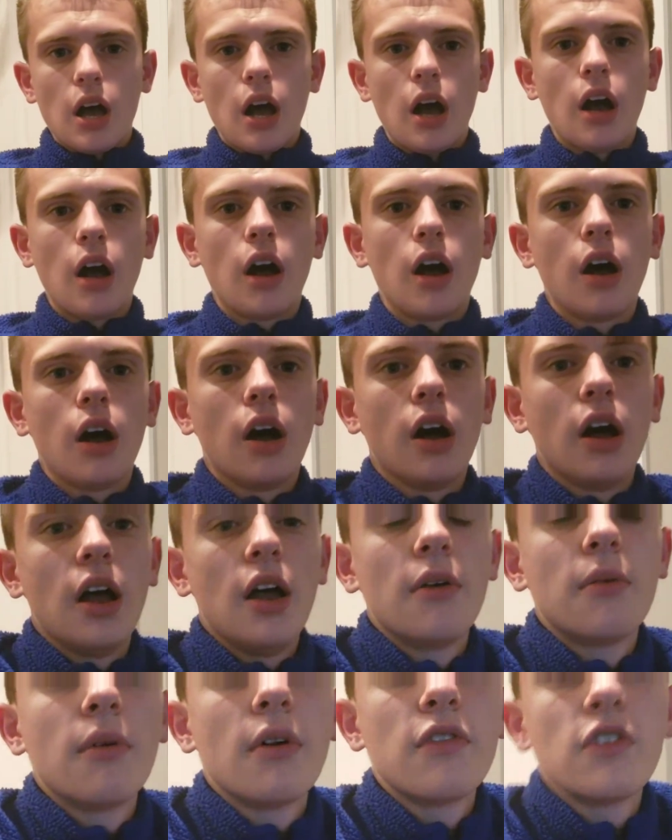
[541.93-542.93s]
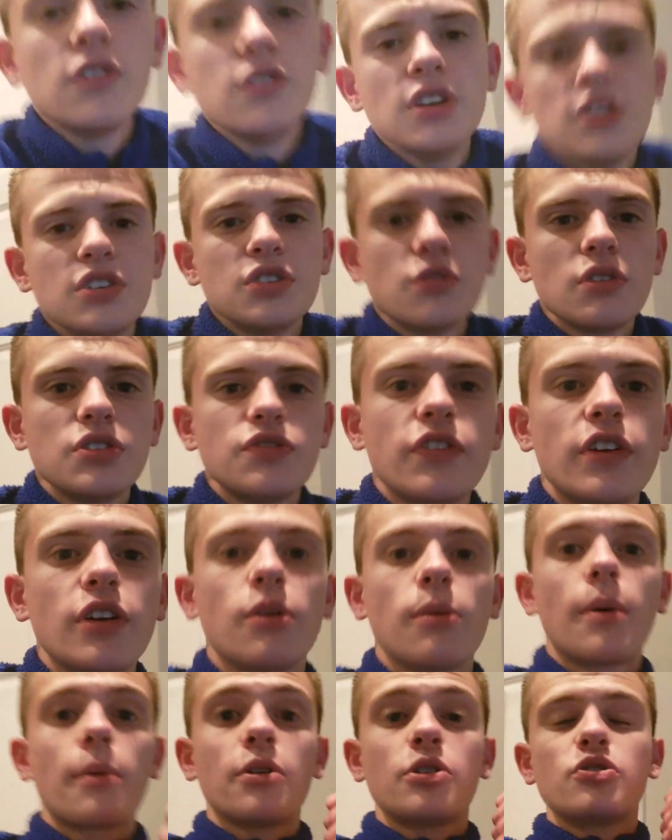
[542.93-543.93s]
If you did enjoy this video,
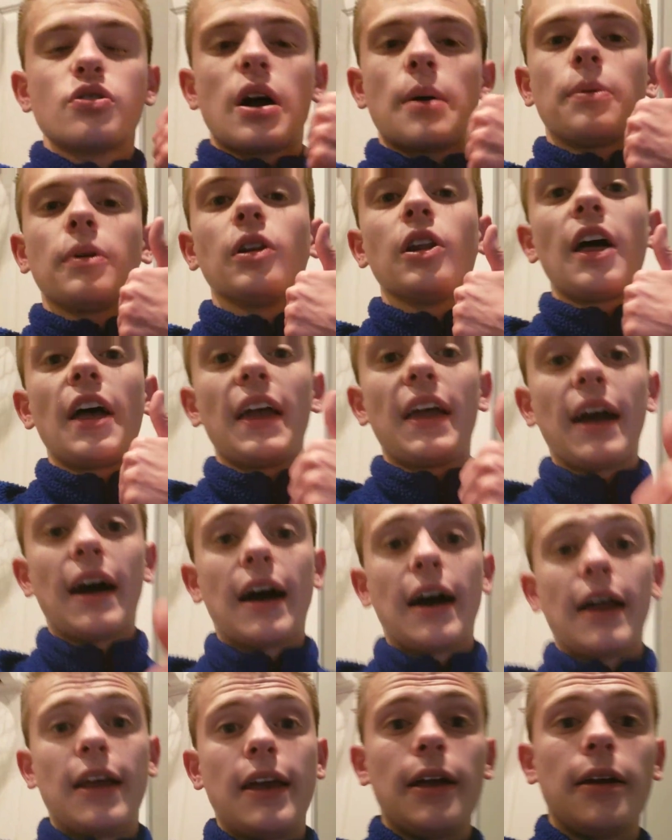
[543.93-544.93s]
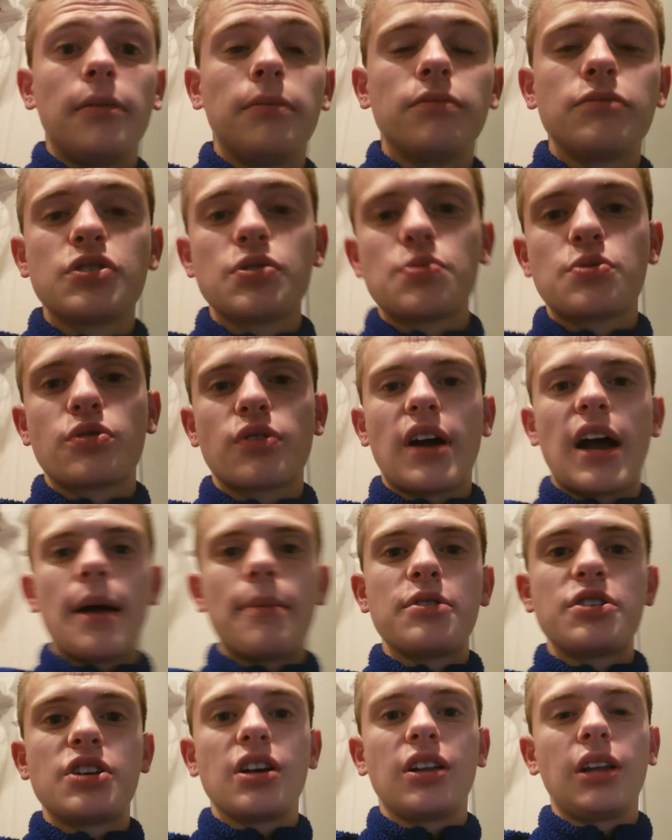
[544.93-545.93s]
remember to drop a like on it. Subscribe
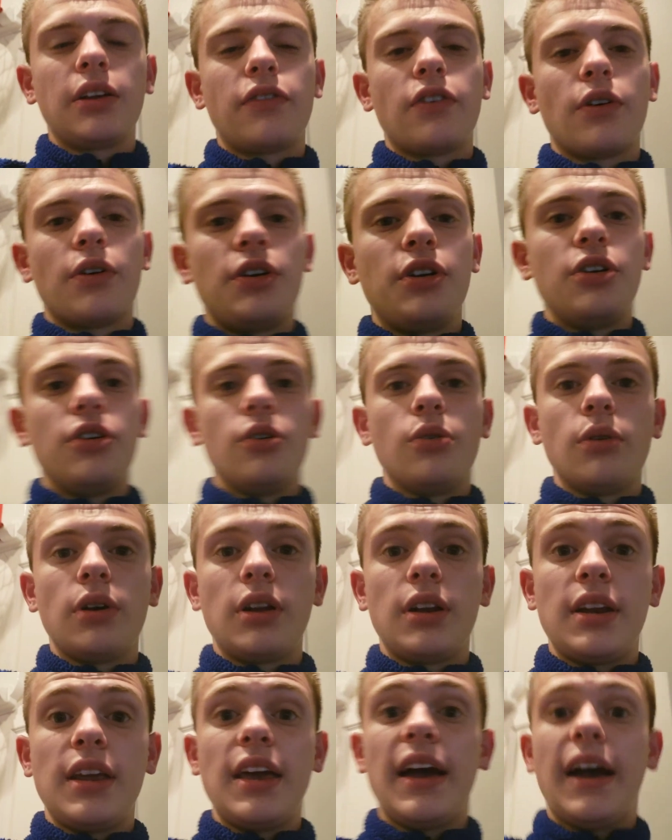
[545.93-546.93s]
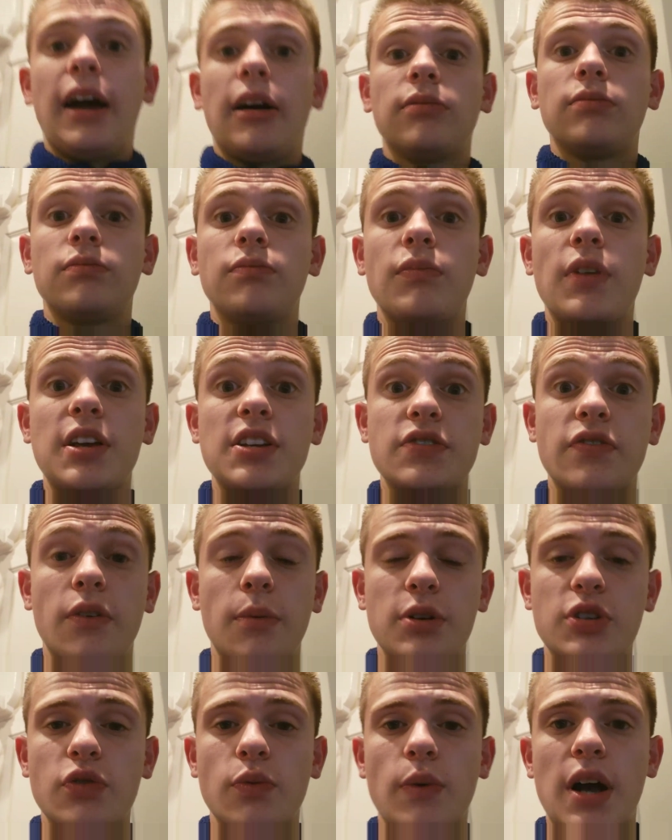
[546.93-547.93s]
to the channel if you're new. And yeah, thanks very
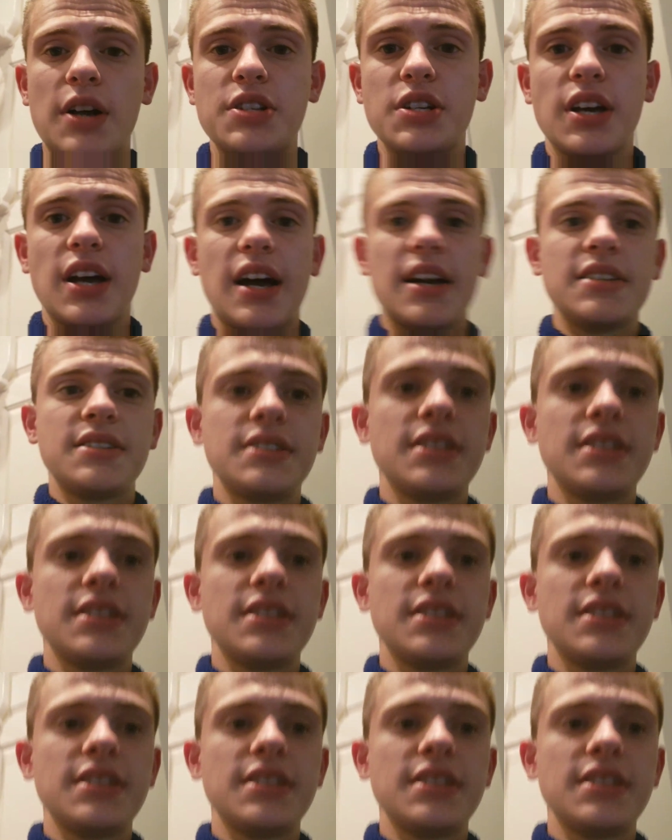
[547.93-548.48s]
much for watching, guys.